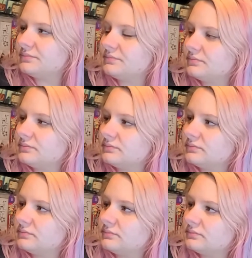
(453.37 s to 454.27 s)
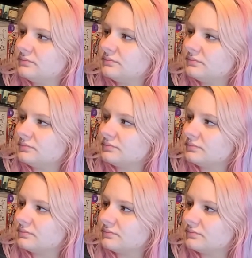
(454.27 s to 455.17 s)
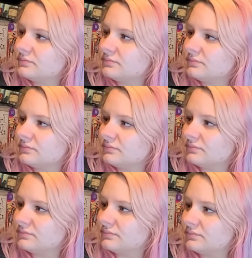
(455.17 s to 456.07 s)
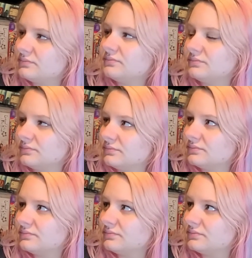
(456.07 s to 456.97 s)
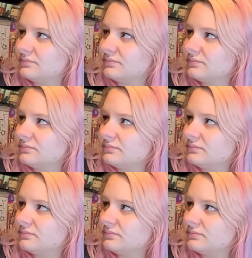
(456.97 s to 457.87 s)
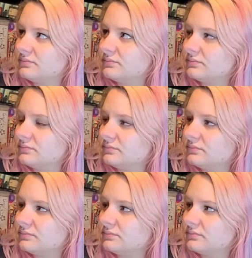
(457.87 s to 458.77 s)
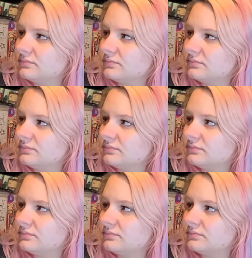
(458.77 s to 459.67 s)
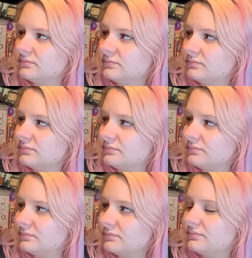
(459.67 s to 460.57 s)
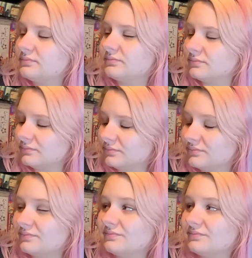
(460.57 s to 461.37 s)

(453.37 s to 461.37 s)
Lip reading: The person shown says nothing.